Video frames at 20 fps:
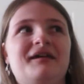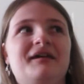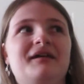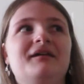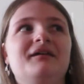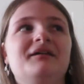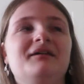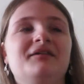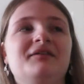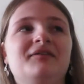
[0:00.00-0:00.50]

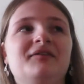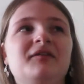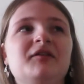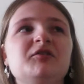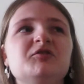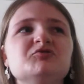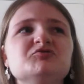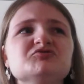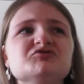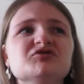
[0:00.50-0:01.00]
is
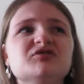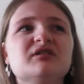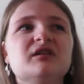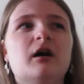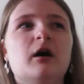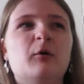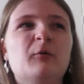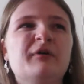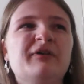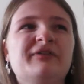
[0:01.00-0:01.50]
usually
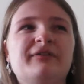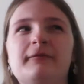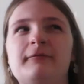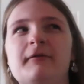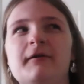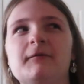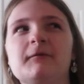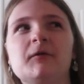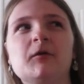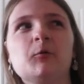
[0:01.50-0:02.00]
always a
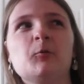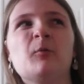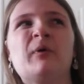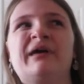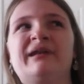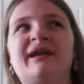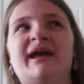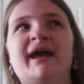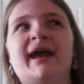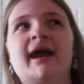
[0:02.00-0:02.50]
favorite
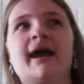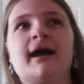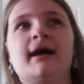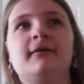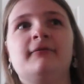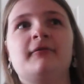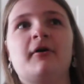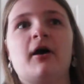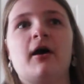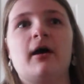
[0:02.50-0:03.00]
when I
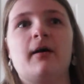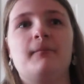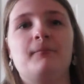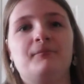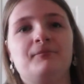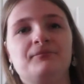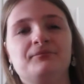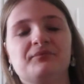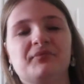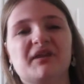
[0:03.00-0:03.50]
have
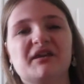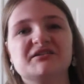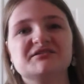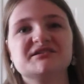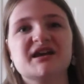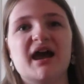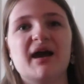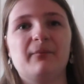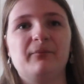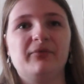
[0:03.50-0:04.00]
um,
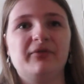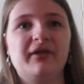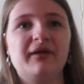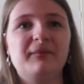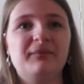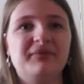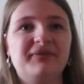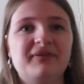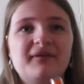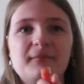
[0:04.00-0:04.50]
chapped
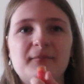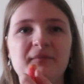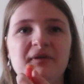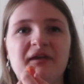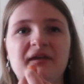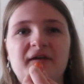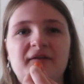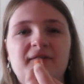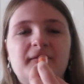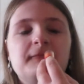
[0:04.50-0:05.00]
lips,
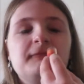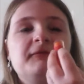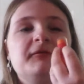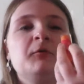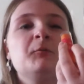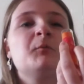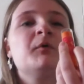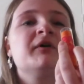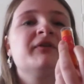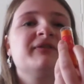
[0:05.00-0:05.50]
because if
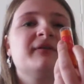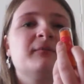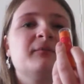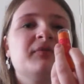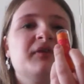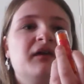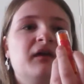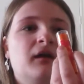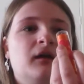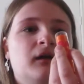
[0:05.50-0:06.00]
you put
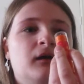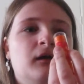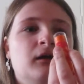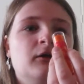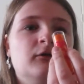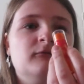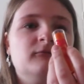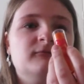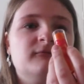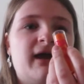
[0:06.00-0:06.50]
something
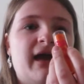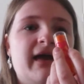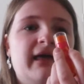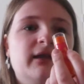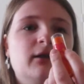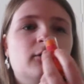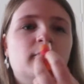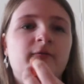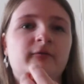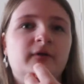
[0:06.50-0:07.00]

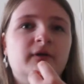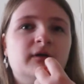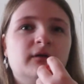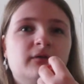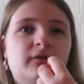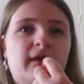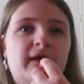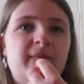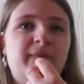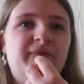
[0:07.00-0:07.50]
red over
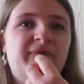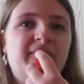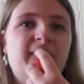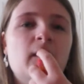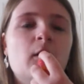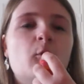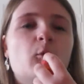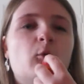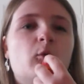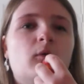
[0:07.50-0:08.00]
your lips,
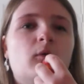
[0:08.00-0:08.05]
